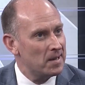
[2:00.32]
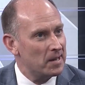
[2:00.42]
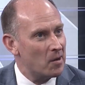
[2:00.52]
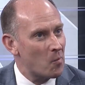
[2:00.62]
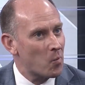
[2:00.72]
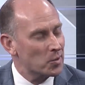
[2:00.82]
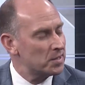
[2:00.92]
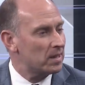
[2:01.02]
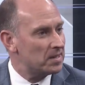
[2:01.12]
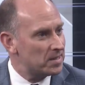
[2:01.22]
you know, we're
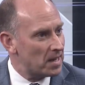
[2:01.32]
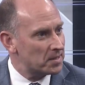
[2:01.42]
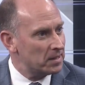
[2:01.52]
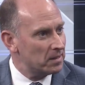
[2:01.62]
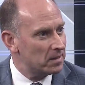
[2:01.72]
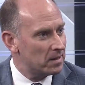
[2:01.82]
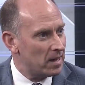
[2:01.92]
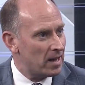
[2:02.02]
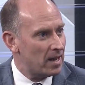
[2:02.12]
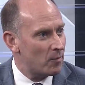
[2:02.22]
still assessing
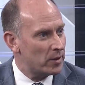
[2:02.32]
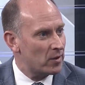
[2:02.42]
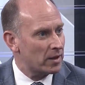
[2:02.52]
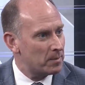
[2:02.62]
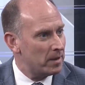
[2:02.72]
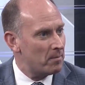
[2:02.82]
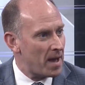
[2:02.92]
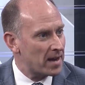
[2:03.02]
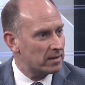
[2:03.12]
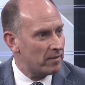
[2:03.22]
uh, what the ultimate
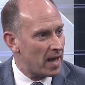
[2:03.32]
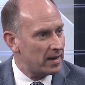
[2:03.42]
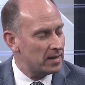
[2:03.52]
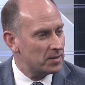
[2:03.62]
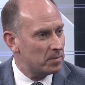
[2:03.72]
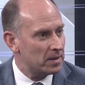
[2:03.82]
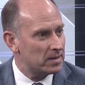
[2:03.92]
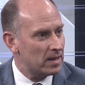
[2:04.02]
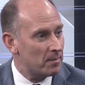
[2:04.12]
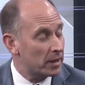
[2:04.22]
impact of that is,
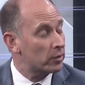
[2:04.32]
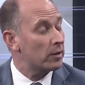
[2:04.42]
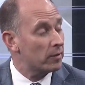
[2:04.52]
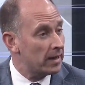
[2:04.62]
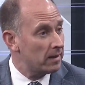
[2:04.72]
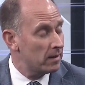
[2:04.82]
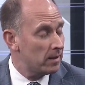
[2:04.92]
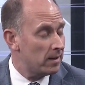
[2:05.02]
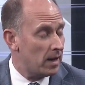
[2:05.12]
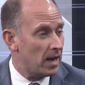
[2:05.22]
but, uh, but clearly
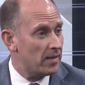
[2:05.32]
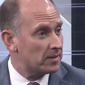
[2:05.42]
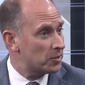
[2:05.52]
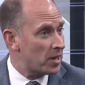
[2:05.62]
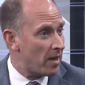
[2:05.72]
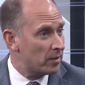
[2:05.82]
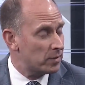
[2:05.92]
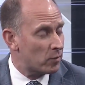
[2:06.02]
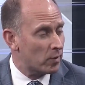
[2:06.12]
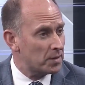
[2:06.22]
uh, that's a challenge
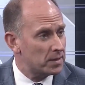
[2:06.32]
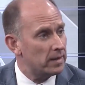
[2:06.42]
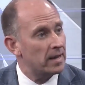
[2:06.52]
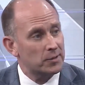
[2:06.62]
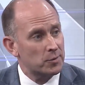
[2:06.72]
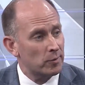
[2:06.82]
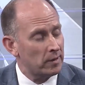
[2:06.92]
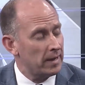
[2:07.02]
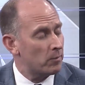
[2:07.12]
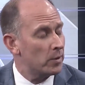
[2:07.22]
for us. And
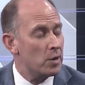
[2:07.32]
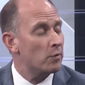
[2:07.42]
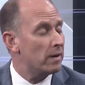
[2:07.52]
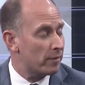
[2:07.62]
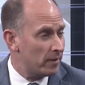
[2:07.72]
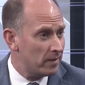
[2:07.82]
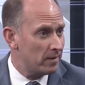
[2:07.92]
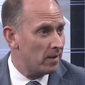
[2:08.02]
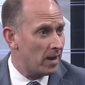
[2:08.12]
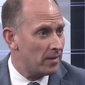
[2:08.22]
externally, we're no different
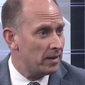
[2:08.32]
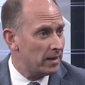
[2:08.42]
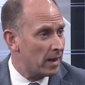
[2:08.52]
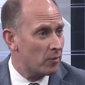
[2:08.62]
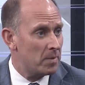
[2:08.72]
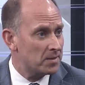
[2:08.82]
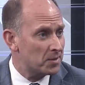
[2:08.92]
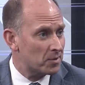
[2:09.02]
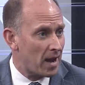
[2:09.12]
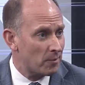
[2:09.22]
uh, than any other
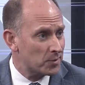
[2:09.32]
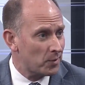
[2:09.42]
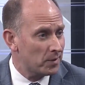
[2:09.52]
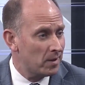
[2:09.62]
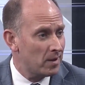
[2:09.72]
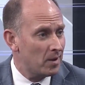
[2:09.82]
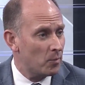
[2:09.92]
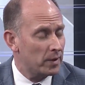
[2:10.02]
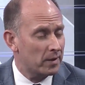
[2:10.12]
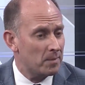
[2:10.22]
business or household
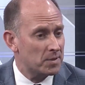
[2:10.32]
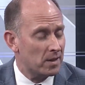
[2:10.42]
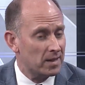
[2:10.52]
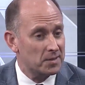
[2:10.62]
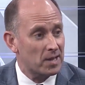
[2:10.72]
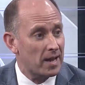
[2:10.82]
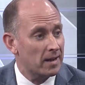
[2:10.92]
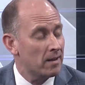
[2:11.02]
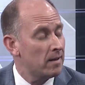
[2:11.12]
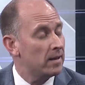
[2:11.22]
when it comes to things
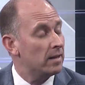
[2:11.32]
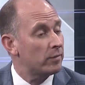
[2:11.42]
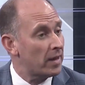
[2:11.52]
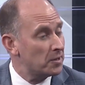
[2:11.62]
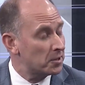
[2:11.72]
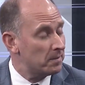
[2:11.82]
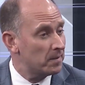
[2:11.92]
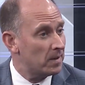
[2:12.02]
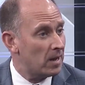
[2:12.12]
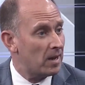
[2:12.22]
like inflation.
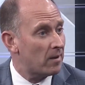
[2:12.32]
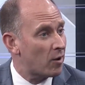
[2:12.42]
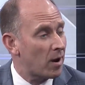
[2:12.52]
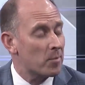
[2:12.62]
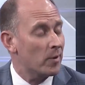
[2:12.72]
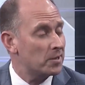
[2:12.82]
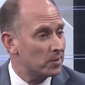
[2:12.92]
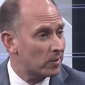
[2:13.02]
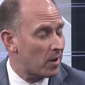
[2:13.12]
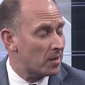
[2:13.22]
Uh, our
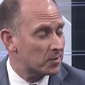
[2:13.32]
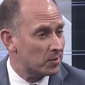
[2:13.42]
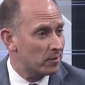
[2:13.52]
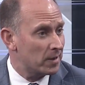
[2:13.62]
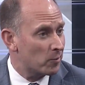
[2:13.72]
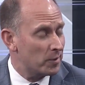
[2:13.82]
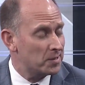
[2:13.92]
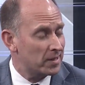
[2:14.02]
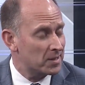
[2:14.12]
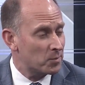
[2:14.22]
operational costs are
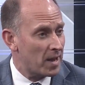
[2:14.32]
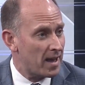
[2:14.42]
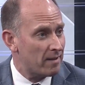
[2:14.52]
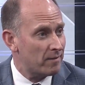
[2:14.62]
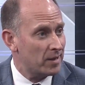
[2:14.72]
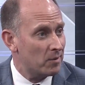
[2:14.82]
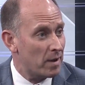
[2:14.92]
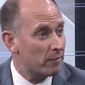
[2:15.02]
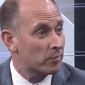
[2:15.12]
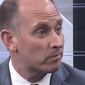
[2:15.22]
increasing as we have, you know, we
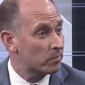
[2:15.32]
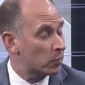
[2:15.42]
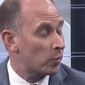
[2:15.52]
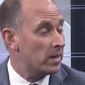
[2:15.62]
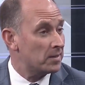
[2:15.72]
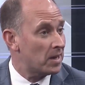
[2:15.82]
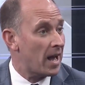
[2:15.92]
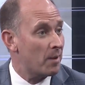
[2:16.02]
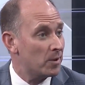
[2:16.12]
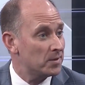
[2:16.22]
have three dozen
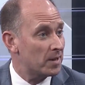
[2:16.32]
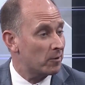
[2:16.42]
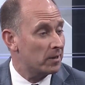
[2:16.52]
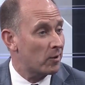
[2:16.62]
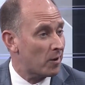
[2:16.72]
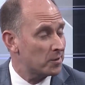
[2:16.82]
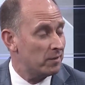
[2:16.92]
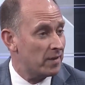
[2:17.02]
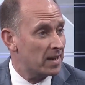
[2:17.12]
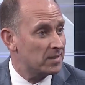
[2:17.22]
Iowans that are in cars
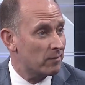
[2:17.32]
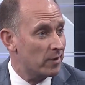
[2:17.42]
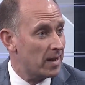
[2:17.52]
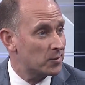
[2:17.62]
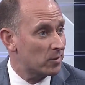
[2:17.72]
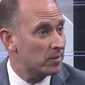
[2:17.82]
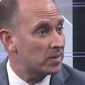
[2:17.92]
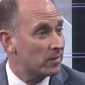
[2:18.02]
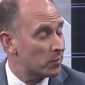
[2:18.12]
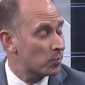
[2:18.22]
and vans every day
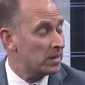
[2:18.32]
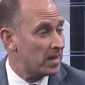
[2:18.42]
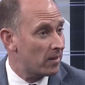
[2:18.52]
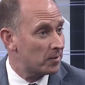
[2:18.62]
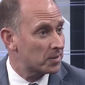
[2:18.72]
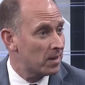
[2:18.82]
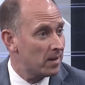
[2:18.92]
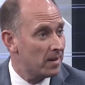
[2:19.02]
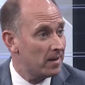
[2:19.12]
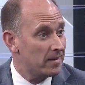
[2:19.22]
servicing those retailers.
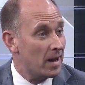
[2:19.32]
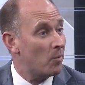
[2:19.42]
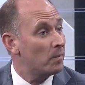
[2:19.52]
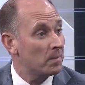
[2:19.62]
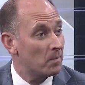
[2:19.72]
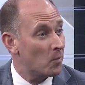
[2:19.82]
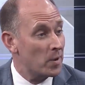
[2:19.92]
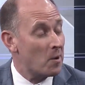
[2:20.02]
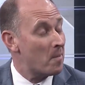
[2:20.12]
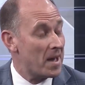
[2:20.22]
Now,
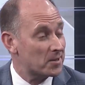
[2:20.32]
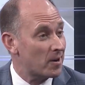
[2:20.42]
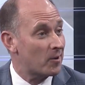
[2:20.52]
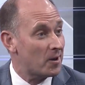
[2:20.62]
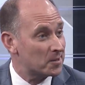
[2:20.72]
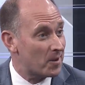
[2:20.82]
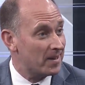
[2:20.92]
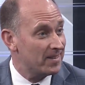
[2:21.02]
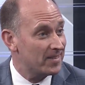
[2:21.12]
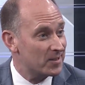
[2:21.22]
we don't pass our costs
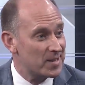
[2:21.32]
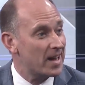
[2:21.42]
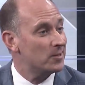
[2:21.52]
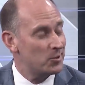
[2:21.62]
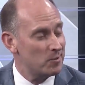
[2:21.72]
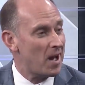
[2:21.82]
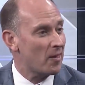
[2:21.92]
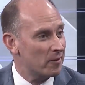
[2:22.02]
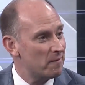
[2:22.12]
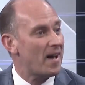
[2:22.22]
on. There's not a
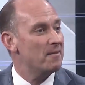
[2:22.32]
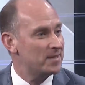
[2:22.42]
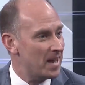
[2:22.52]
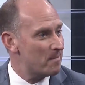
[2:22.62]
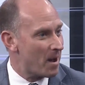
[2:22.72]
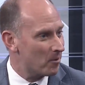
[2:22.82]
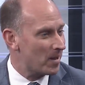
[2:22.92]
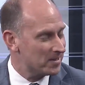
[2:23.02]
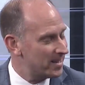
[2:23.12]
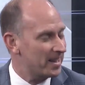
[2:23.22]
$2.05
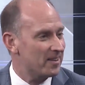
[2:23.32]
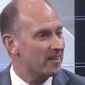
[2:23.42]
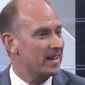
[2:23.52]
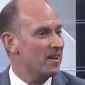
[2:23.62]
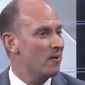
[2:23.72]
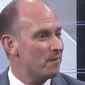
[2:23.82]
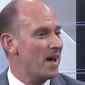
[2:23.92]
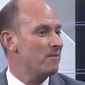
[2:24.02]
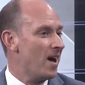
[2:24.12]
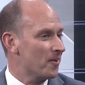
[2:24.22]
Powerball ticket or you know a
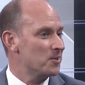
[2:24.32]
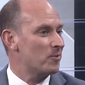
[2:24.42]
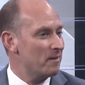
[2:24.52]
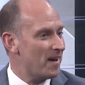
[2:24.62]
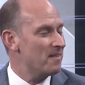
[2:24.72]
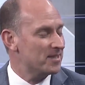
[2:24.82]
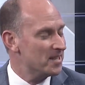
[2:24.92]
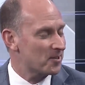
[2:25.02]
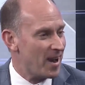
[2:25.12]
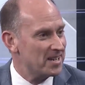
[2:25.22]

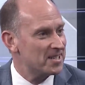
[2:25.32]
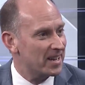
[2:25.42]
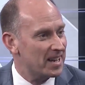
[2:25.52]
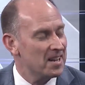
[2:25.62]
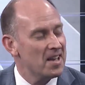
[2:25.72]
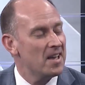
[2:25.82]
$5.25 scratch ticket.